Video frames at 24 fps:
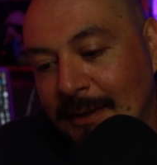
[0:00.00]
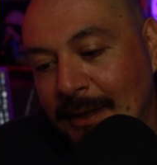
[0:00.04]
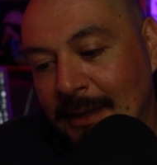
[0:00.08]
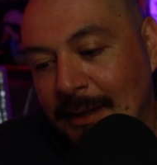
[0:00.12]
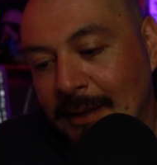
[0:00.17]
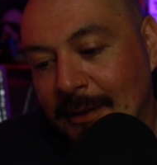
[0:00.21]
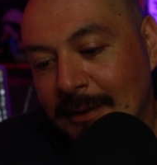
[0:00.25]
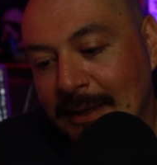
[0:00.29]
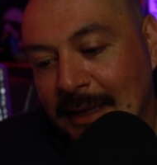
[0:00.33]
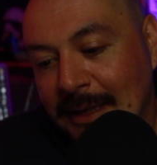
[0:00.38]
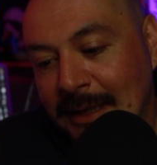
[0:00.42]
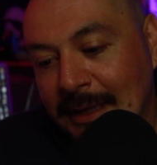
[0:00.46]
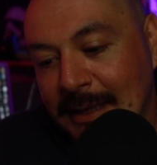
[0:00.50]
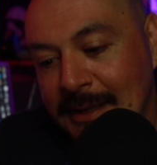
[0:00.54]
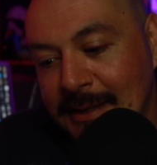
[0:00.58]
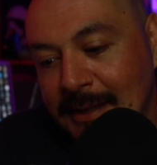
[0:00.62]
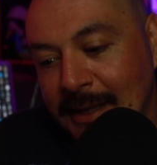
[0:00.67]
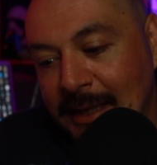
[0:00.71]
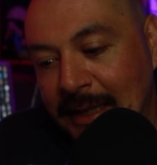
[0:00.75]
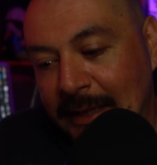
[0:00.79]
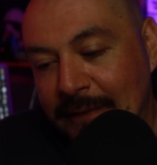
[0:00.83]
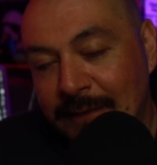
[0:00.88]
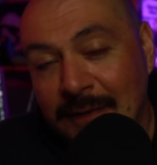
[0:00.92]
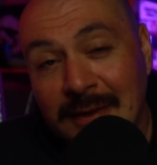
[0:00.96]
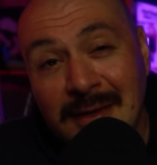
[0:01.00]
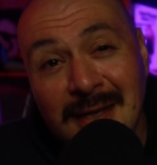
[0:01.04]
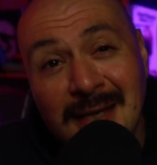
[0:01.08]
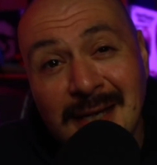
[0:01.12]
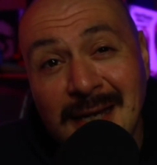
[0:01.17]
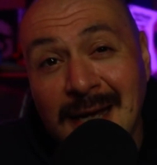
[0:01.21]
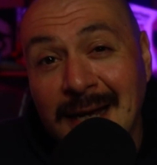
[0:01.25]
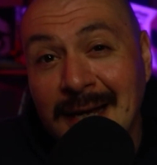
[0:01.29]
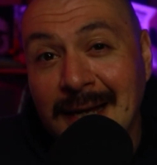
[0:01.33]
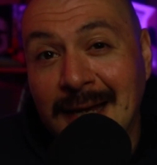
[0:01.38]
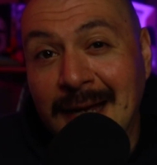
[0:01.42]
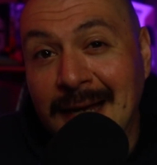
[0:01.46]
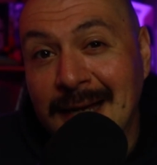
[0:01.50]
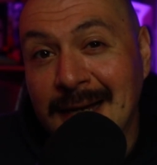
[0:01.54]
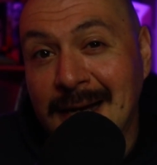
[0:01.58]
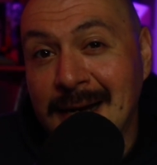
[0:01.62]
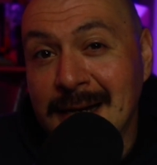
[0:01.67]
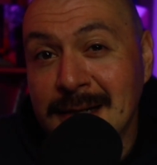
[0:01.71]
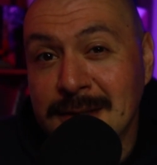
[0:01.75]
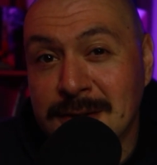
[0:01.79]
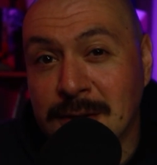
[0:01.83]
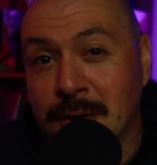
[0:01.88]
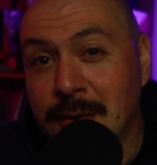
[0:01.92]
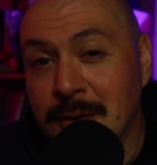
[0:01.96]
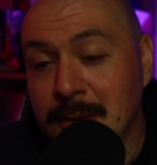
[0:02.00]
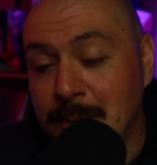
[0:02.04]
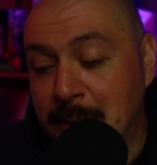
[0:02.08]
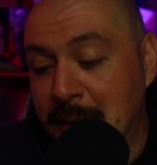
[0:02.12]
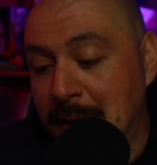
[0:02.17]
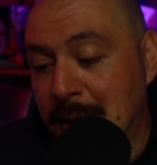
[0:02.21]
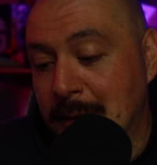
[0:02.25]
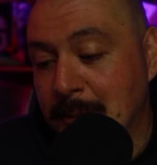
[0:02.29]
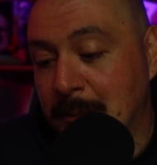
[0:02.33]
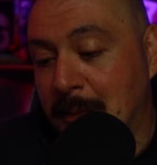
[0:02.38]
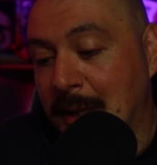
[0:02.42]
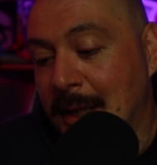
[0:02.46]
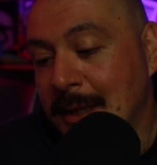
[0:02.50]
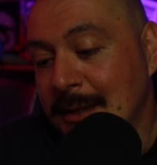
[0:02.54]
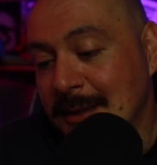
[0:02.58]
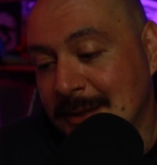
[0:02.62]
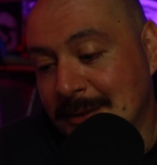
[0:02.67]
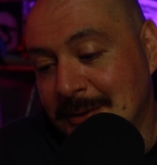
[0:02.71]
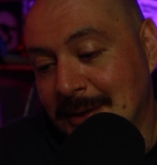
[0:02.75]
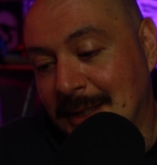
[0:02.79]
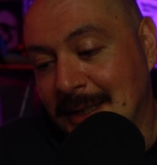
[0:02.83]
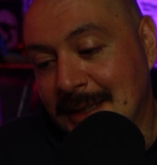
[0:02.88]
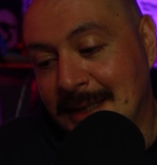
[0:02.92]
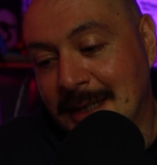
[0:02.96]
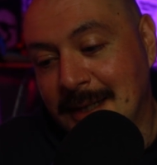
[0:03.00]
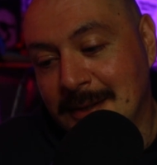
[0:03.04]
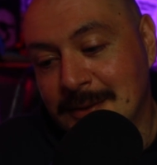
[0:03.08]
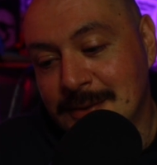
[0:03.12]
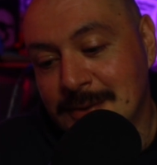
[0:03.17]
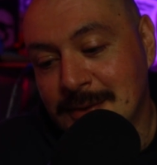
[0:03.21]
You know, like I said, everything AI is going parabolic right now.